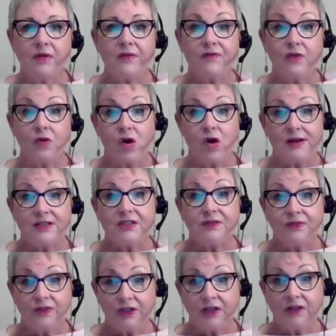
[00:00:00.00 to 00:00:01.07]
the
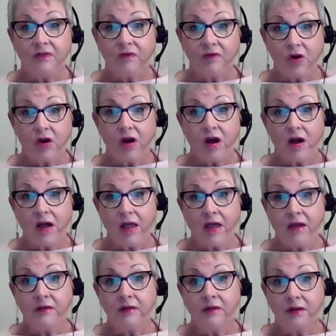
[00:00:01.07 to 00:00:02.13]
philosophy
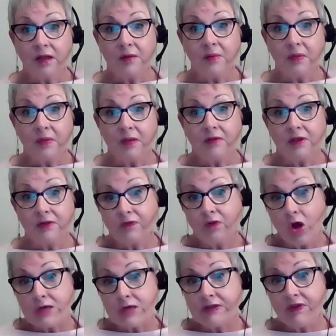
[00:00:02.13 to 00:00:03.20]
and the
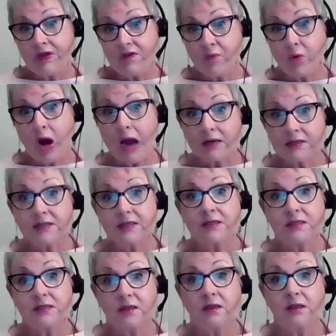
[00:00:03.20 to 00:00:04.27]
philosophy of
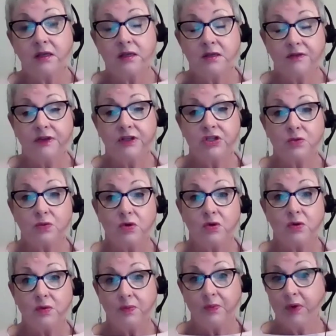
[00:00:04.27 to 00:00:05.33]
practice that the
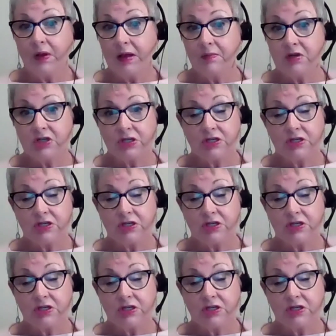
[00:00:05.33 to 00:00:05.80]
individual image